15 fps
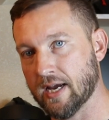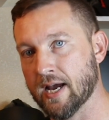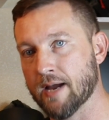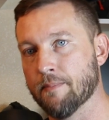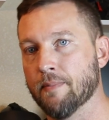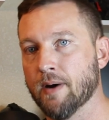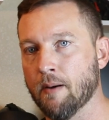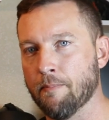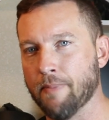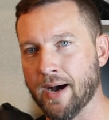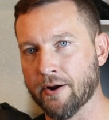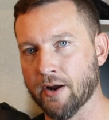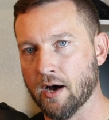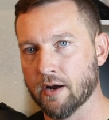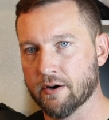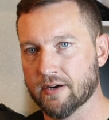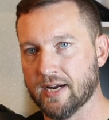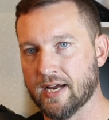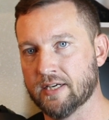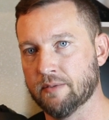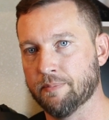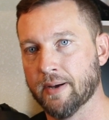I'm about
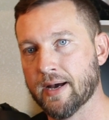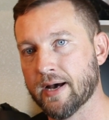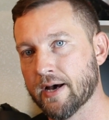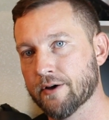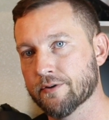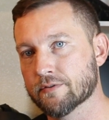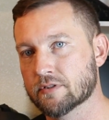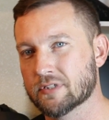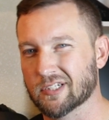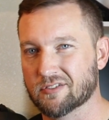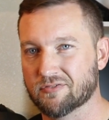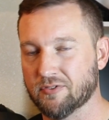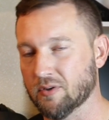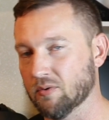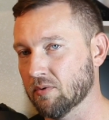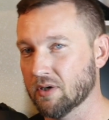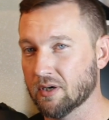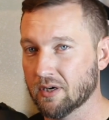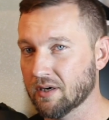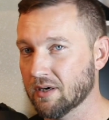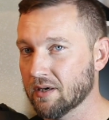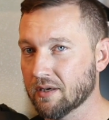190 pounds,
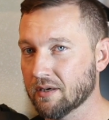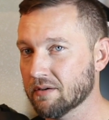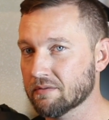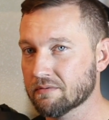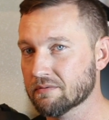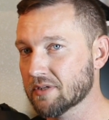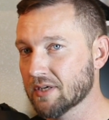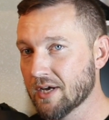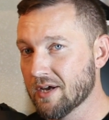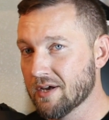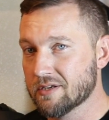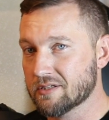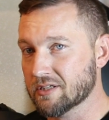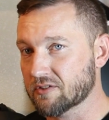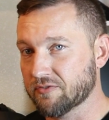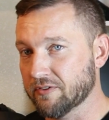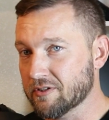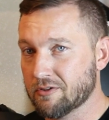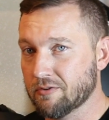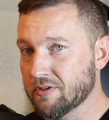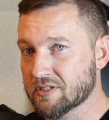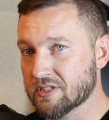6'1",
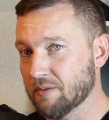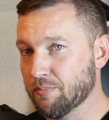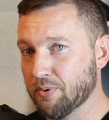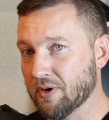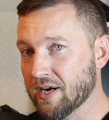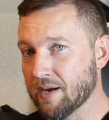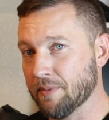6'2" at some point.